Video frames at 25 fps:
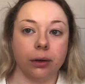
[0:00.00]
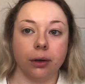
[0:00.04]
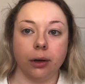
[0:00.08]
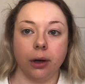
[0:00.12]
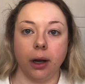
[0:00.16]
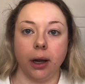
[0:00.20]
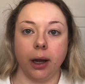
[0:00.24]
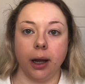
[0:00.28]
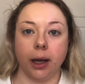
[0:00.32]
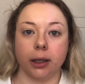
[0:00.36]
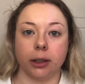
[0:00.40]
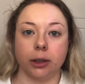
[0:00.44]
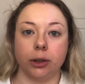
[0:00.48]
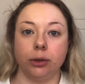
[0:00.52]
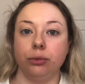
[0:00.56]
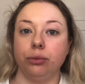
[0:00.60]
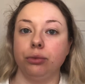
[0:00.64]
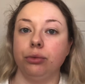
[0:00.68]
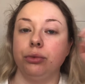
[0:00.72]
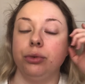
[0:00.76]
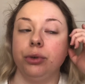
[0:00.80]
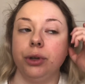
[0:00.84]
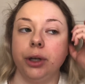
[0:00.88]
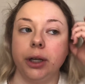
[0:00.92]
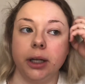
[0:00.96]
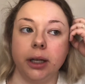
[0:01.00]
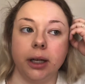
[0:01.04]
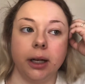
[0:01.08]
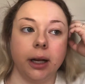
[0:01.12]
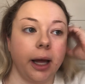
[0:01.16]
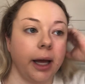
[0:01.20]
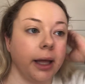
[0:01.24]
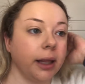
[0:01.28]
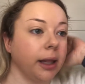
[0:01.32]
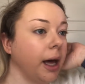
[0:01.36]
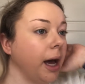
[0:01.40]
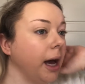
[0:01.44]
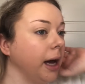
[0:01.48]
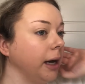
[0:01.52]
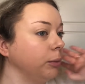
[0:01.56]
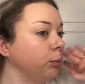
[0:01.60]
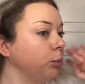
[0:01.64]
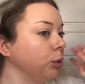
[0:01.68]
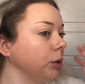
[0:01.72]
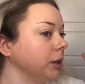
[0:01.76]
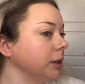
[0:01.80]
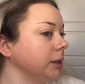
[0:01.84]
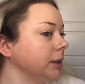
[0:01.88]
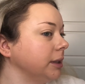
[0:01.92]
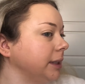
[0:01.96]
I actually really like that. I
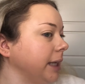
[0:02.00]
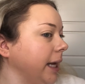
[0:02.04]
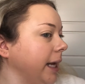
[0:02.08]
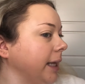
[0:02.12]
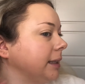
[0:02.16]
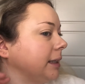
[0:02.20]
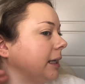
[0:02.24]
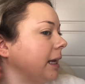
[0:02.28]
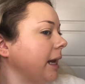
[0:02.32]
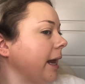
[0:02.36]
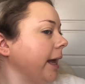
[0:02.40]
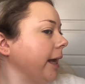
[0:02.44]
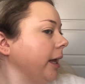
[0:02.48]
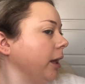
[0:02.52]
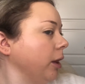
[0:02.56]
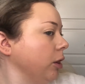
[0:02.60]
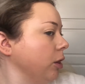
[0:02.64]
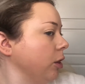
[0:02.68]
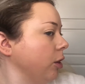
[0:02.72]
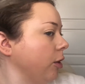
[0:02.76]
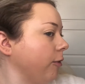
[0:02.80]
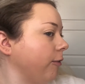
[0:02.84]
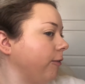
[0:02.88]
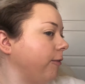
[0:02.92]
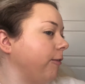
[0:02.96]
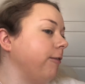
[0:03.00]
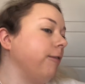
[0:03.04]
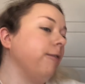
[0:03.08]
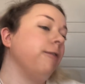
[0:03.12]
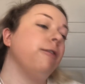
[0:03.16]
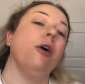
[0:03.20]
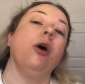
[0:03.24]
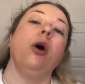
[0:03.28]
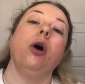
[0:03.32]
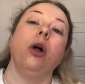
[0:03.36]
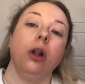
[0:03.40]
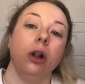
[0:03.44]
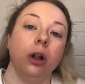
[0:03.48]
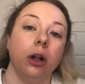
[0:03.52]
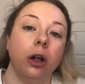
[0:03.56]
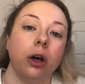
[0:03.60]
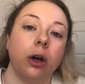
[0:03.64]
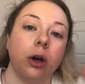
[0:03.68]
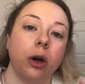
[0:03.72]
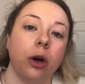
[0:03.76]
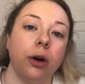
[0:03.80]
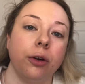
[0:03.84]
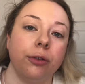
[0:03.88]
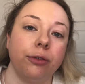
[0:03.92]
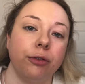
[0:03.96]
wouldn't say it's like full
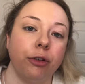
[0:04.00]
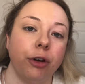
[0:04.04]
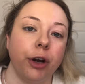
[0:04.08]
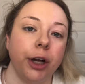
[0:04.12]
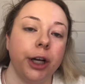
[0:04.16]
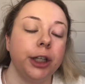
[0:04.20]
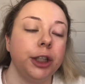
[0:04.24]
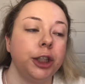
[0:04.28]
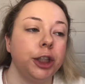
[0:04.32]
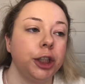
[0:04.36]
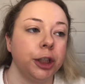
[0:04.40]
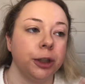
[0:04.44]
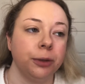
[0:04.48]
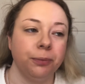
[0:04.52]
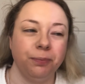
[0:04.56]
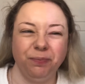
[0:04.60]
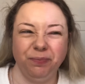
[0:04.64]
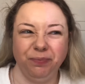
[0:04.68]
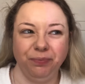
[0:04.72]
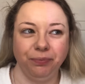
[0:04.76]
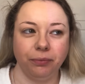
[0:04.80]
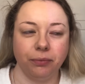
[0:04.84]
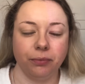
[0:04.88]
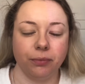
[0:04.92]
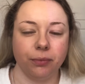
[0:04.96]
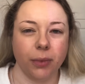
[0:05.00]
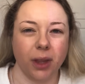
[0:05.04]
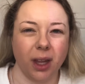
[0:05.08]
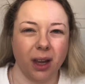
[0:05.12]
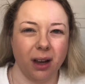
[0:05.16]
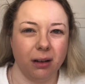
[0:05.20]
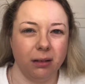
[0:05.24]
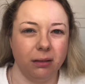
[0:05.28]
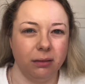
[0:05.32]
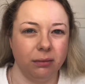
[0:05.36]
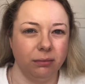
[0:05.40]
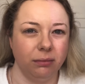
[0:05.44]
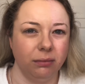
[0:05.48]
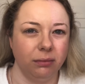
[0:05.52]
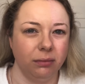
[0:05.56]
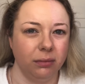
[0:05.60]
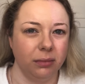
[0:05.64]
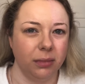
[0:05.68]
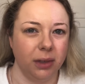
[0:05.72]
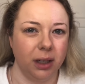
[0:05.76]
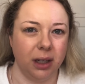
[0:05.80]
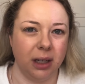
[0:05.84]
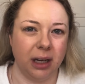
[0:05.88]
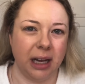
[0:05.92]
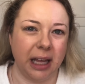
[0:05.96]
coverage,
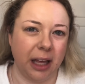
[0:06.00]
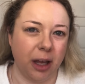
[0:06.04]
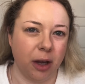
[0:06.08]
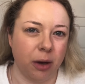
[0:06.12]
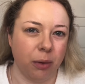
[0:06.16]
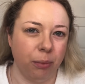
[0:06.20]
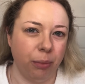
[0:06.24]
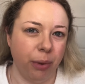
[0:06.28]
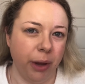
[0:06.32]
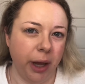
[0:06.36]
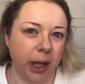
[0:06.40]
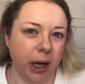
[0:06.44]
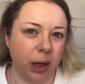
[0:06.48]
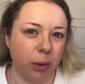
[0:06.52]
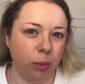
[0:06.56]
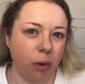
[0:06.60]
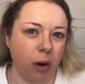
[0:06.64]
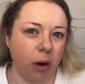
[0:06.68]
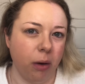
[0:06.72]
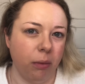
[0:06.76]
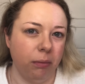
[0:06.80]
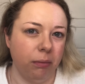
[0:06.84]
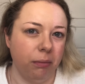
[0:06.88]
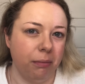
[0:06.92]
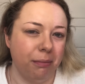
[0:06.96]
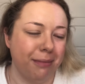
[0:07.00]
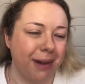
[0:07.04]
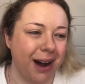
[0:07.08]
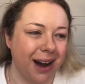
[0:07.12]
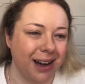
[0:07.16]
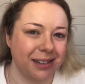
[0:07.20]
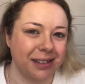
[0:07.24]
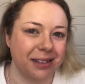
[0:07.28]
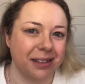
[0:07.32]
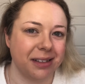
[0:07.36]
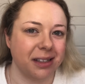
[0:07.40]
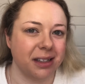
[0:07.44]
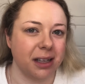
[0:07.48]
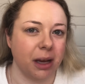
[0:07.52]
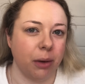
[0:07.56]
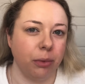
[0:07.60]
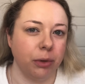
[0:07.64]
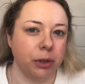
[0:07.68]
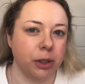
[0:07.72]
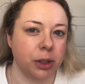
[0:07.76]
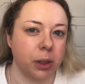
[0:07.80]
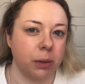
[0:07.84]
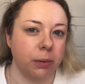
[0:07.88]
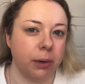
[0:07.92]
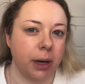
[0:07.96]
like compared to what masks I would
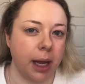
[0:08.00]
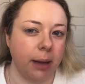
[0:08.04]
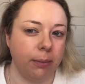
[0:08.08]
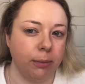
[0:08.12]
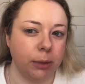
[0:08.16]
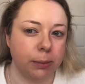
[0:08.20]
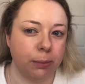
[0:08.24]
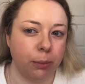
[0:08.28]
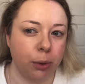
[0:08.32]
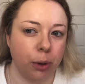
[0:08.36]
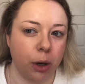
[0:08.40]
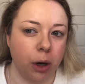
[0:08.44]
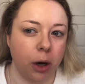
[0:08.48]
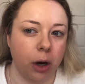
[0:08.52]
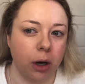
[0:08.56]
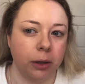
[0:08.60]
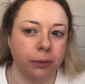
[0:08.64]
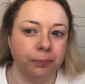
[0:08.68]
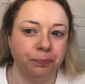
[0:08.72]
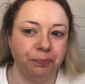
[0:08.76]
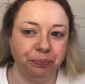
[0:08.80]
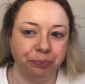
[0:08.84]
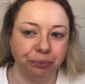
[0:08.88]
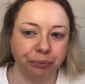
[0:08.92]
sometimes put on,